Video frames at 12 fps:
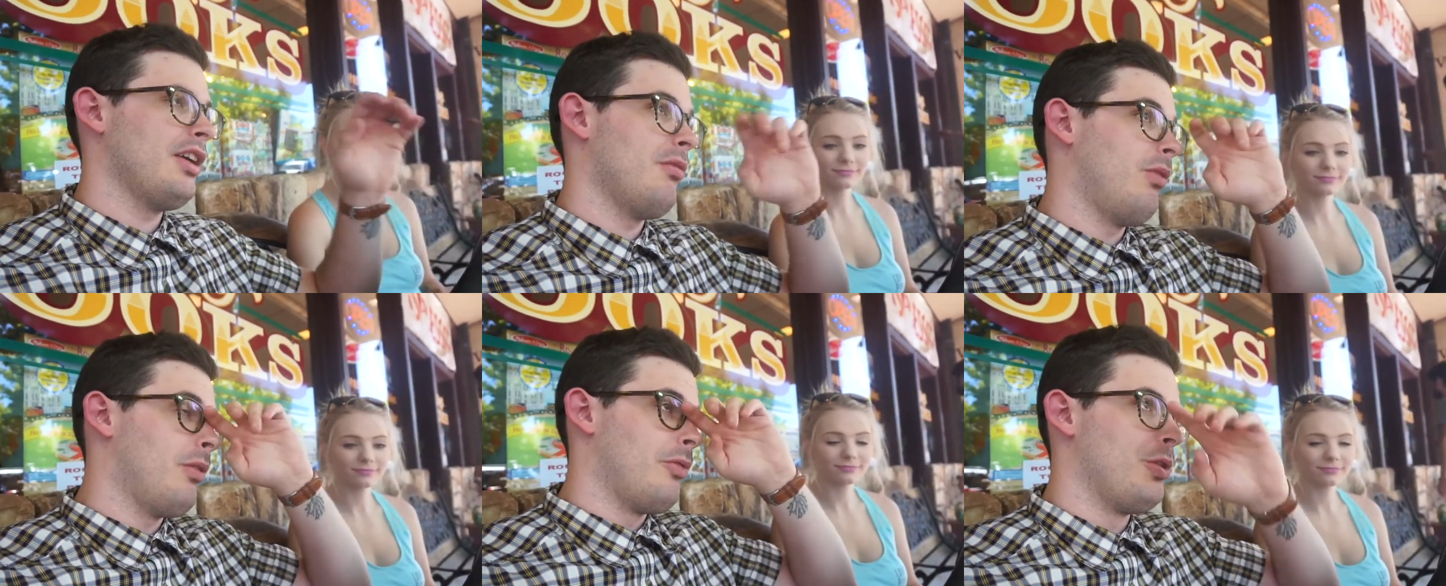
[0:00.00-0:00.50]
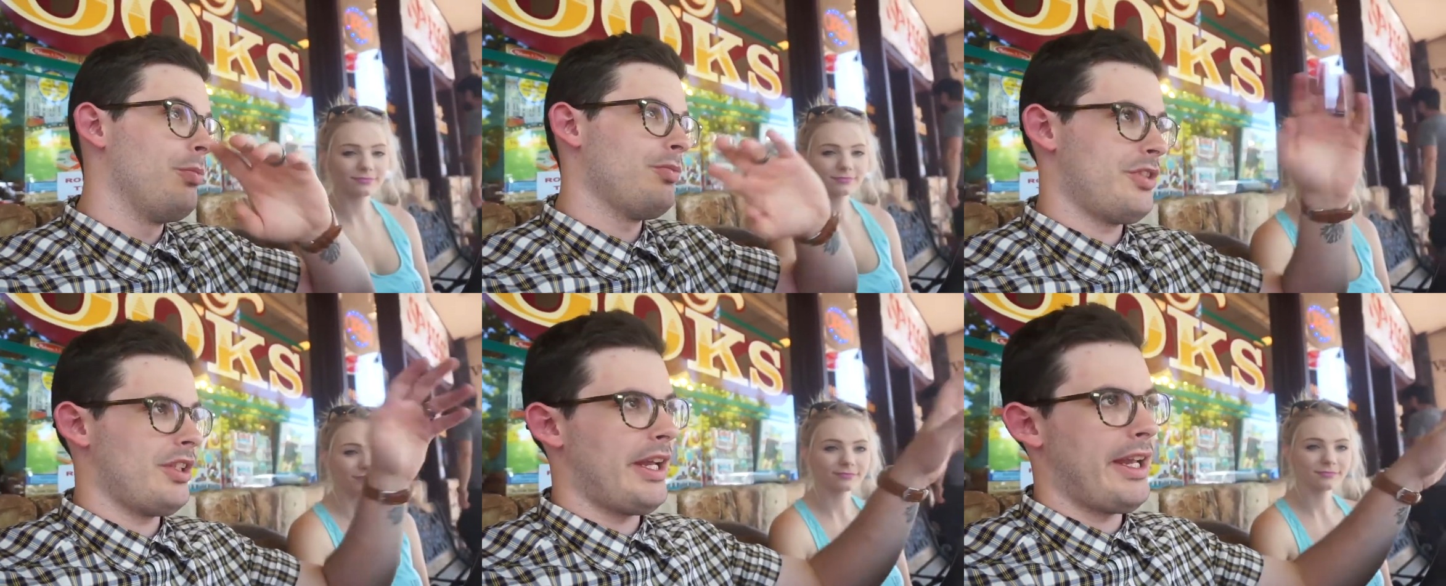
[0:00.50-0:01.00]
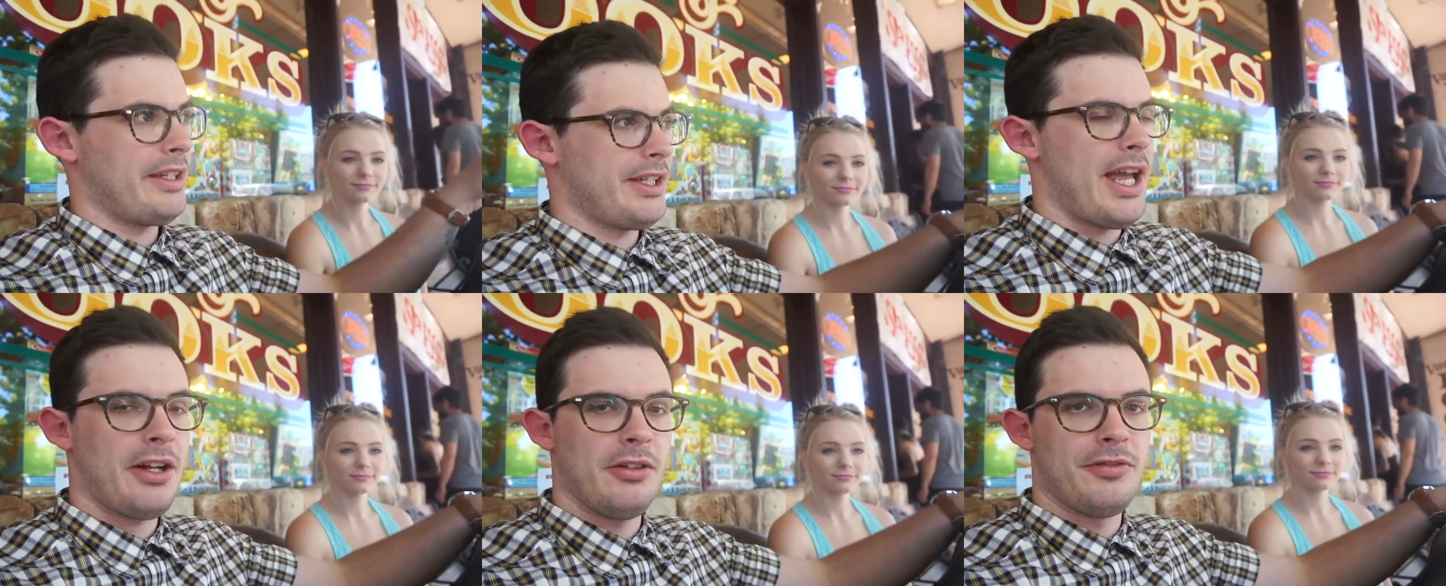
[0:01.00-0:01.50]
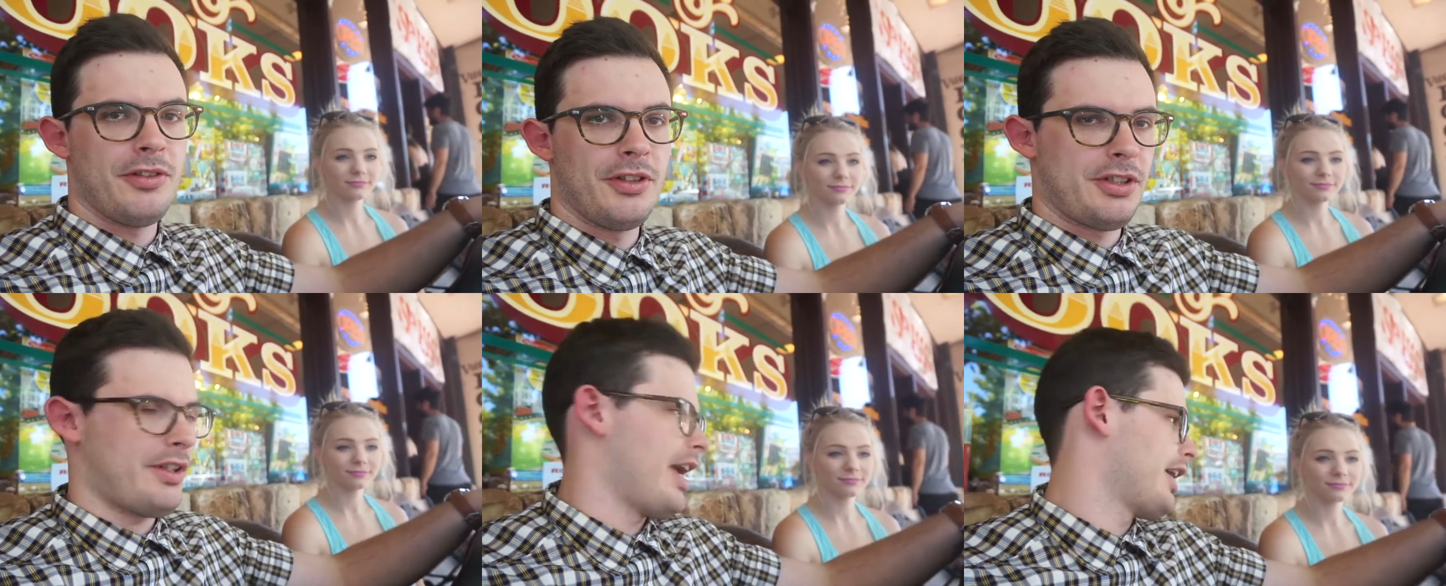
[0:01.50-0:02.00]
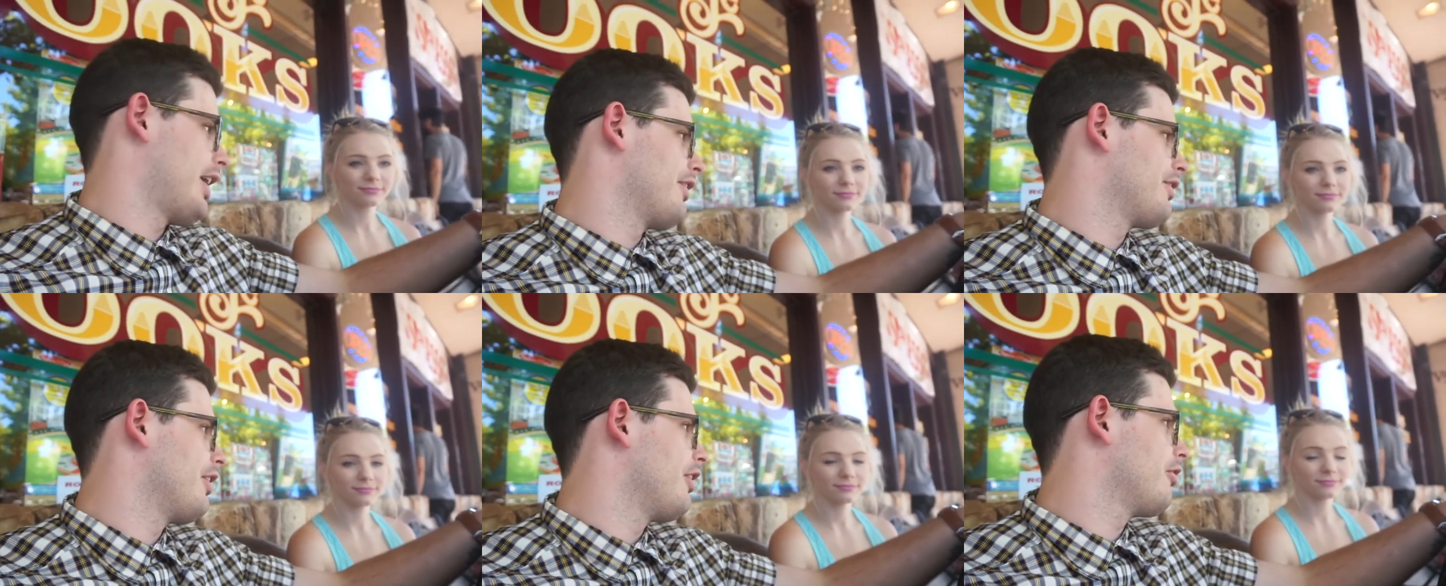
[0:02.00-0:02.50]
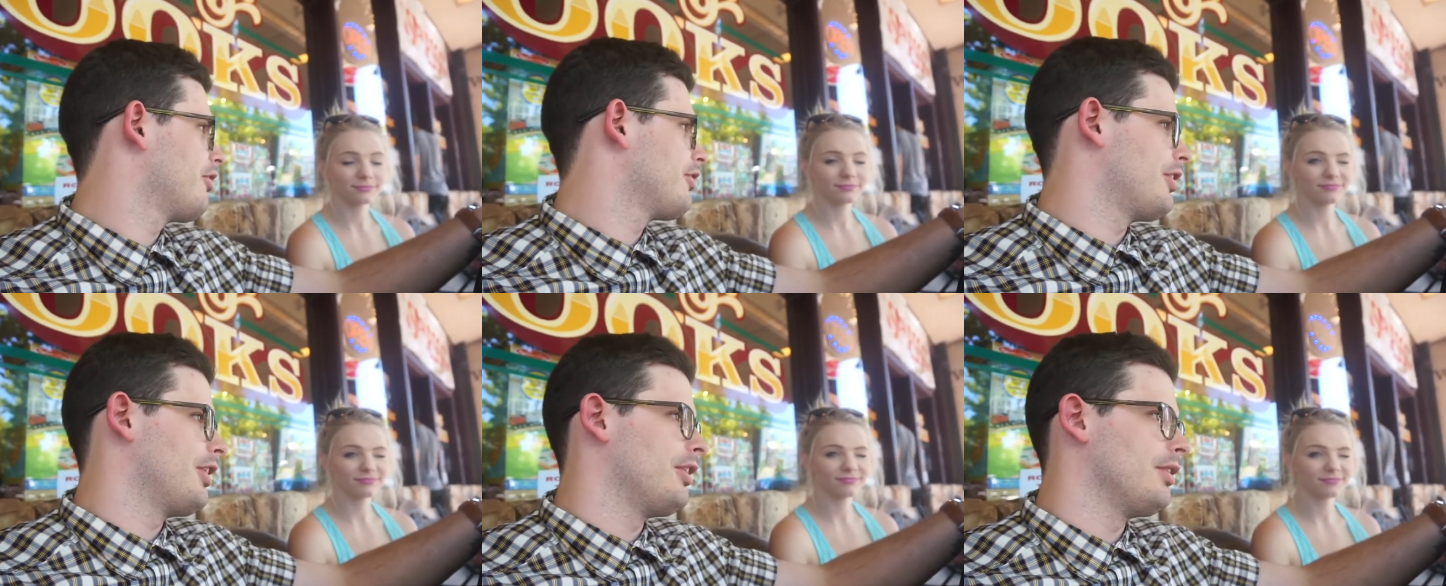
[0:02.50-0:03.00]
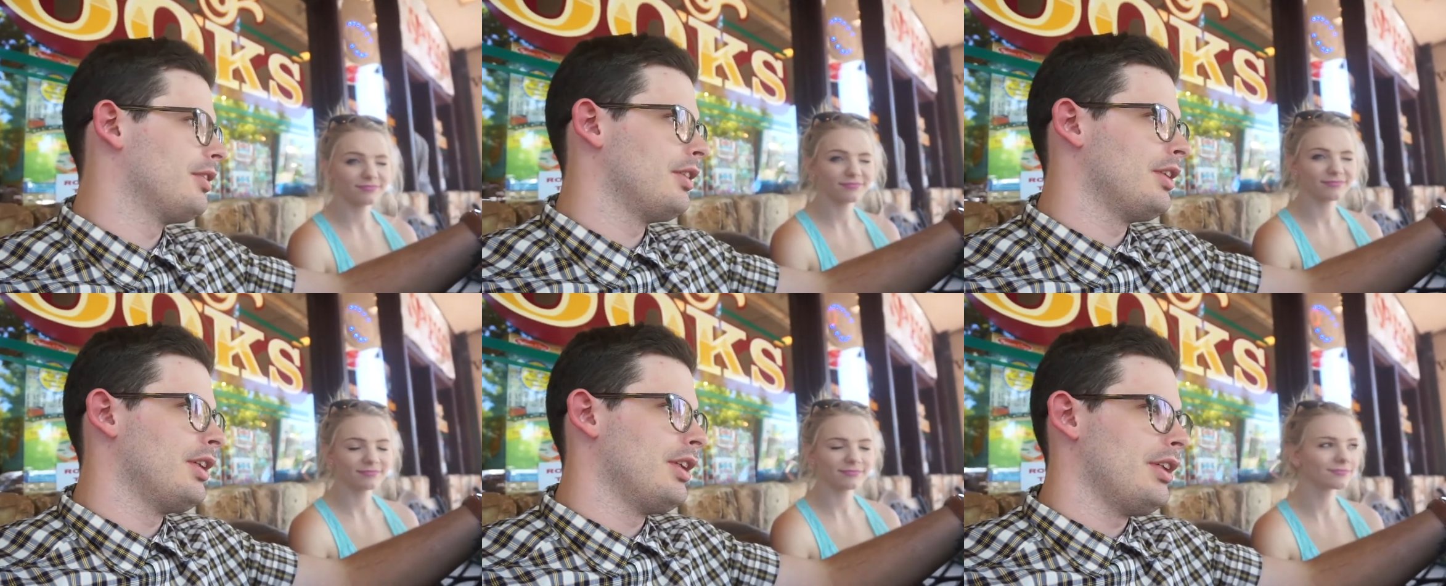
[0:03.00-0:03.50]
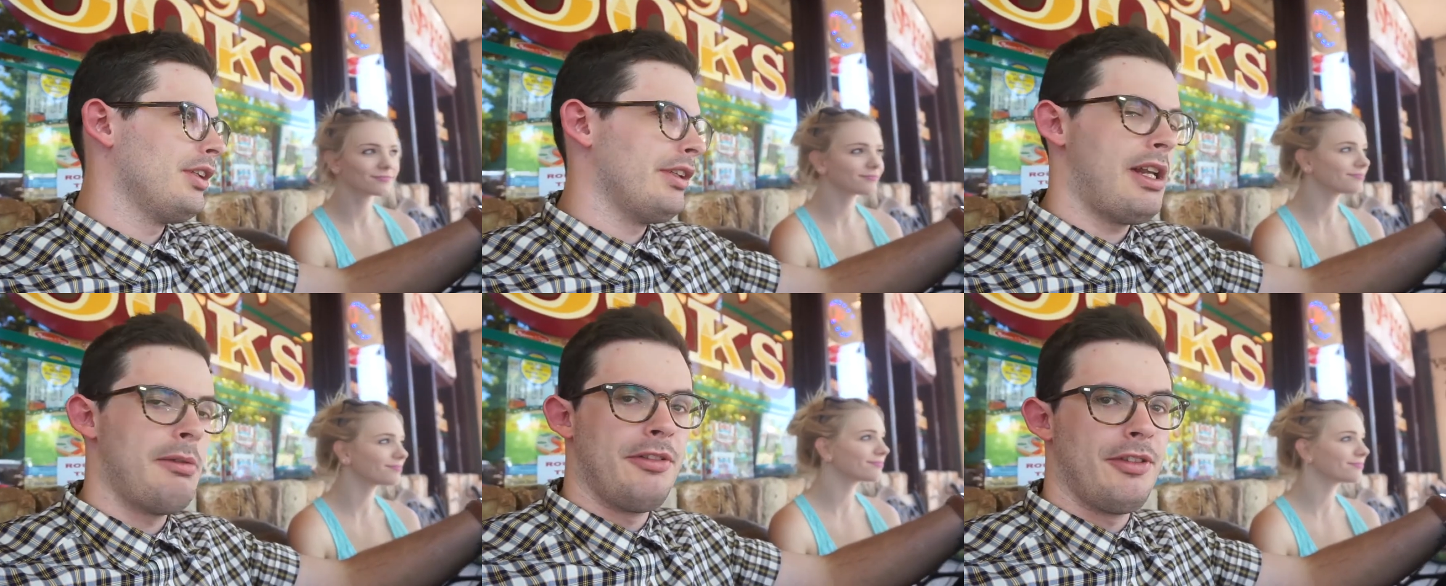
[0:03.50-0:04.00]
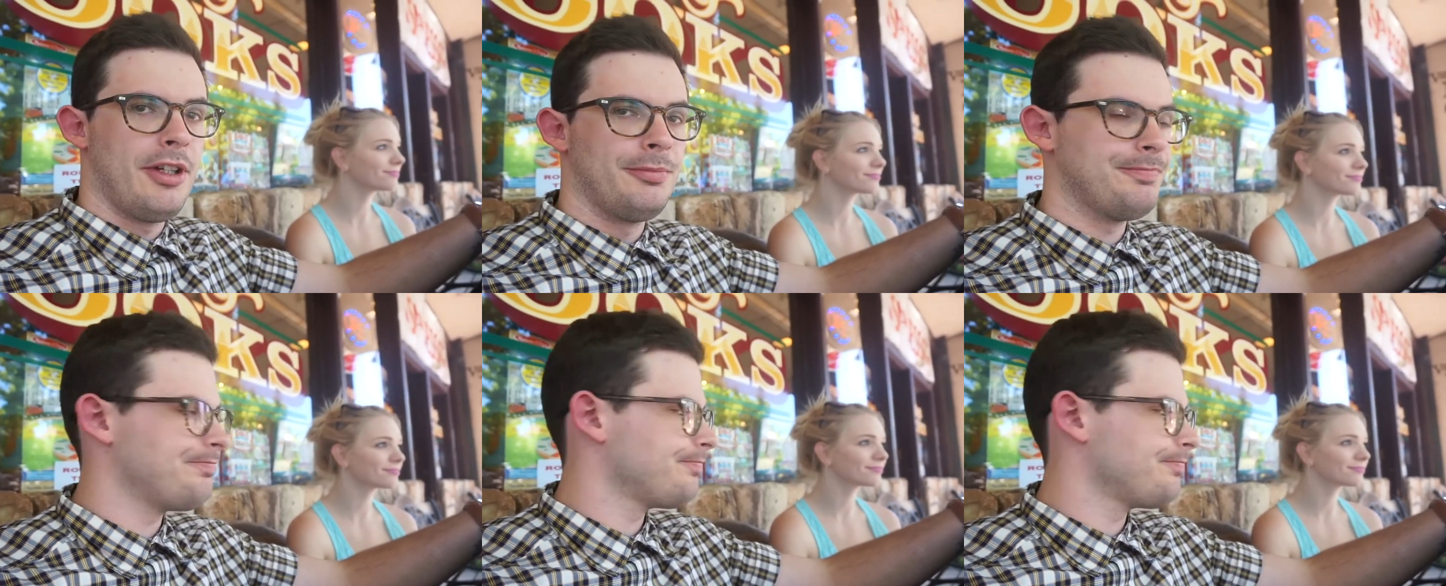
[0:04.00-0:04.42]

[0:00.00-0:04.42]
Speaker 1: what rooms to, I guess, tackle first, that kind of stuff. So that'll be fun